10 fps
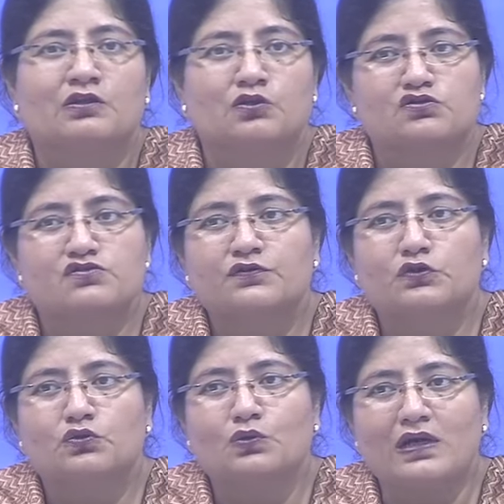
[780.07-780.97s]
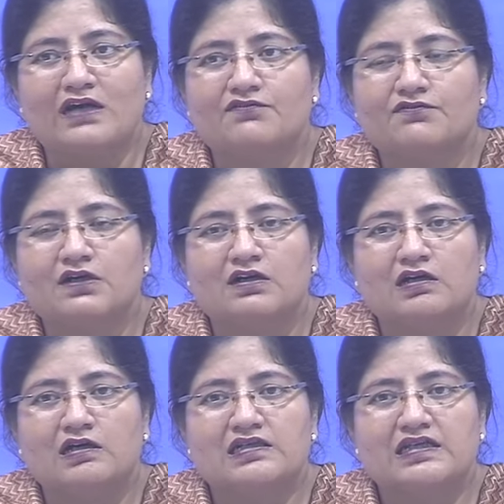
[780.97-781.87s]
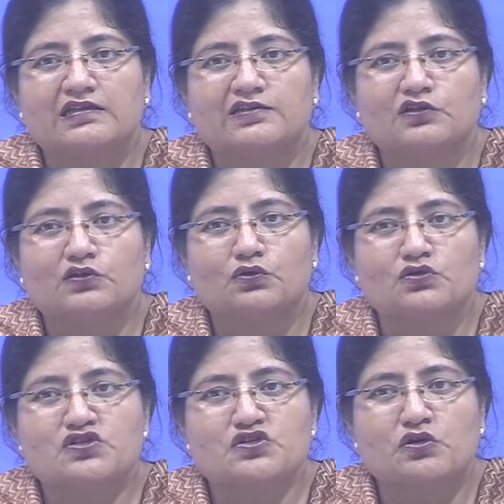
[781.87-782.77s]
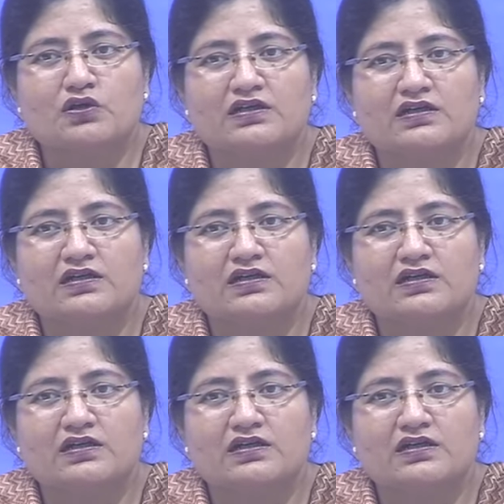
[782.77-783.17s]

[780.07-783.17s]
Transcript: Those of you who have taken the course called